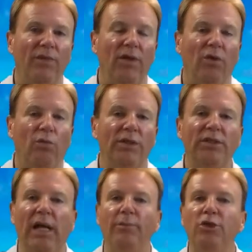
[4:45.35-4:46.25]
You know,
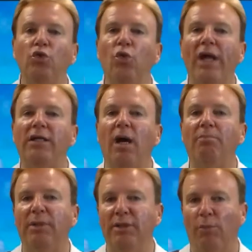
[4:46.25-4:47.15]
what time do you wake
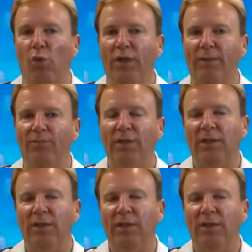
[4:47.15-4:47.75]
up in the morning?